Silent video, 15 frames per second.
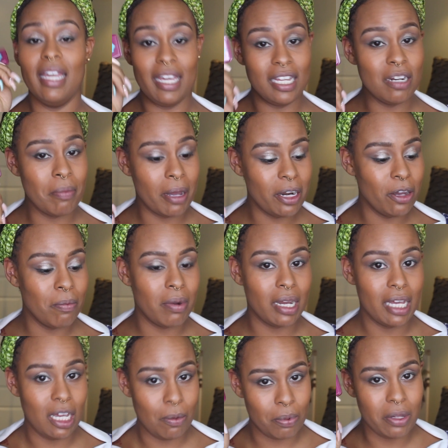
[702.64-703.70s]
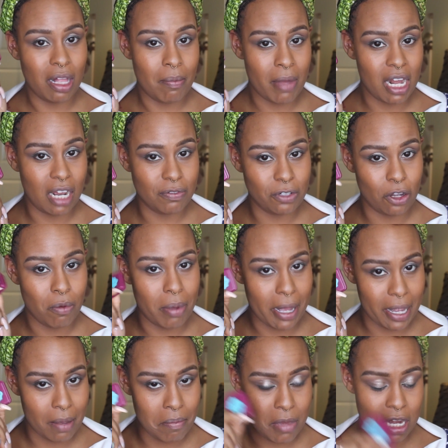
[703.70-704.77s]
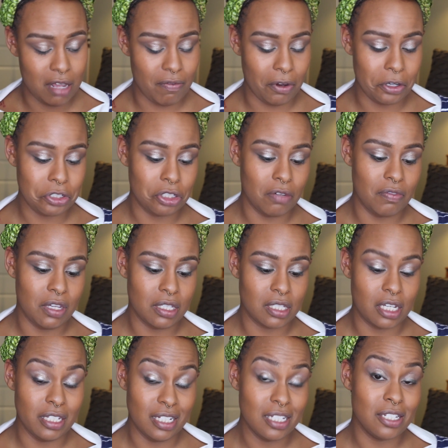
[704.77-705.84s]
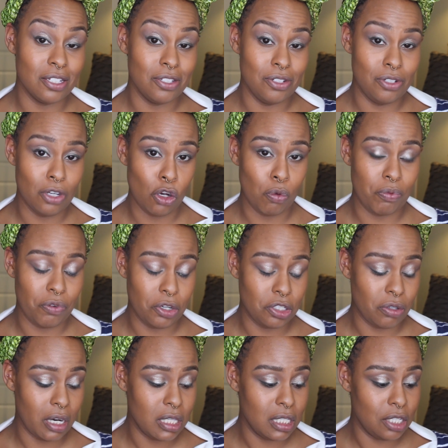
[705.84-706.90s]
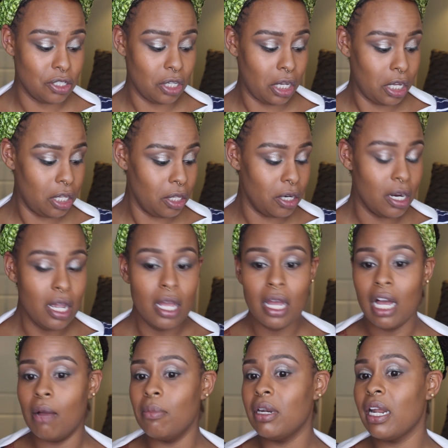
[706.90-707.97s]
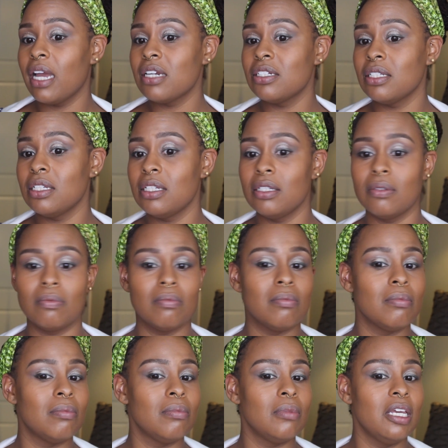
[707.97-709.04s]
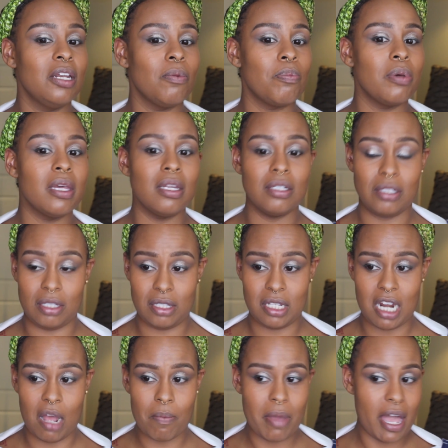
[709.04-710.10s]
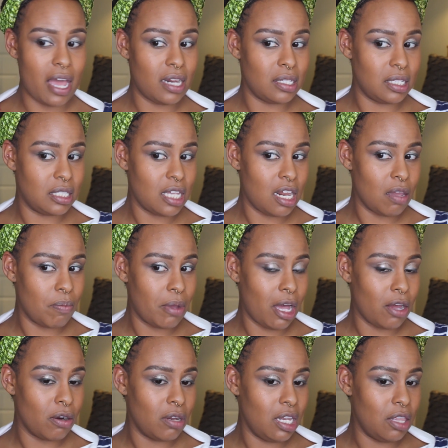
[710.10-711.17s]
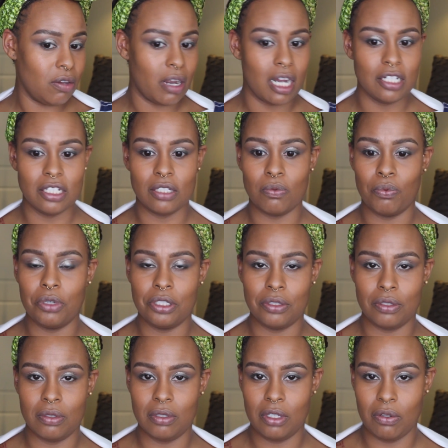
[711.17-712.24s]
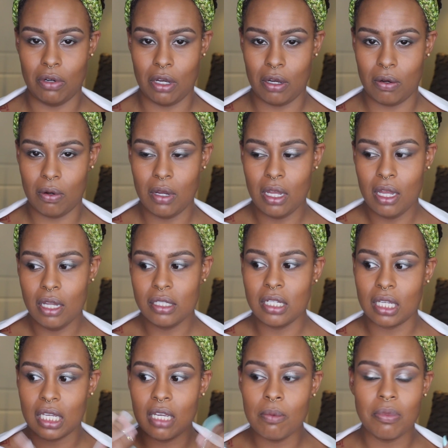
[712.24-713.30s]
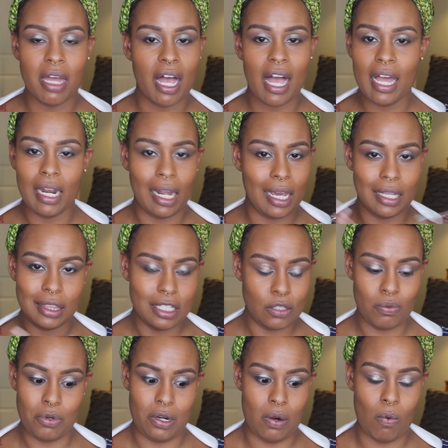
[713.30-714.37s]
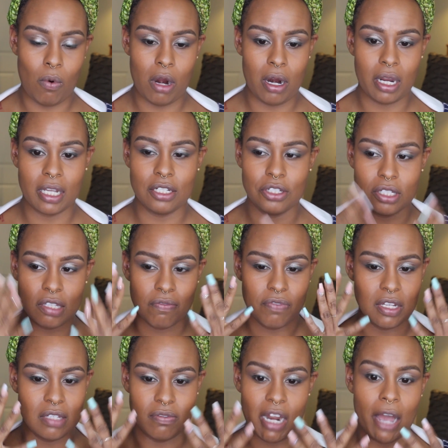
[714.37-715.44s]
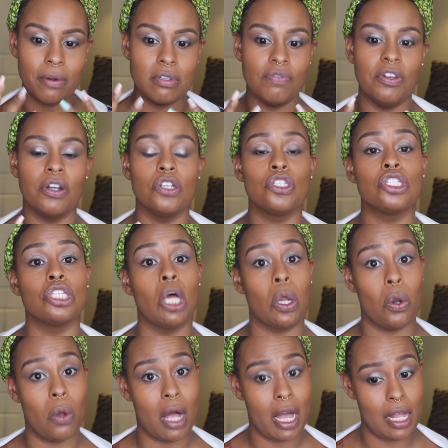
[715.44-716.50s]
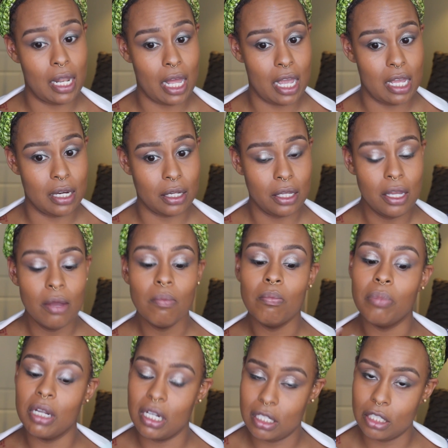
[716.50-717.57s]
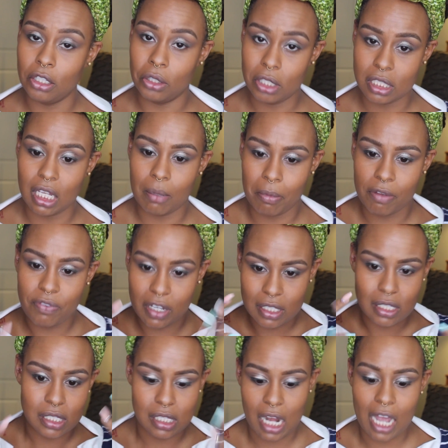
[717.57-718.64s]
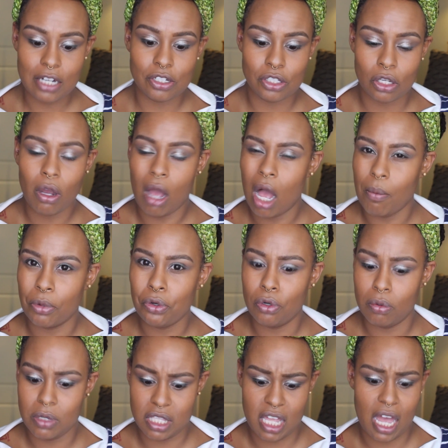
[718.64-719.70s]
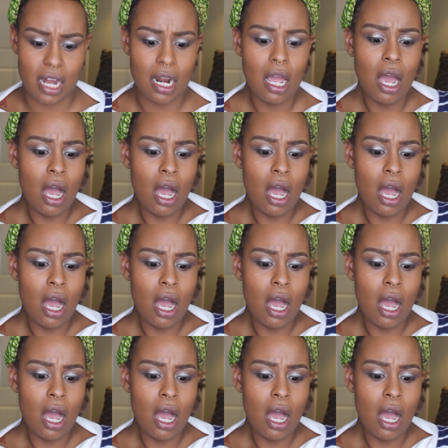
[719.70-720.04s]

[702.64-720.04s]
End of my no buy April, I might have to go buy a mini version of this because this is dope for a transition color. I mean, actually, in a pinch, it's not bad as a setting powder either. I just wouldn't, you know, to keep the highlight, this wouldn't work. It's just, it's very subtle highlight, but it still looks like my face is snatched. So I'm cool with that.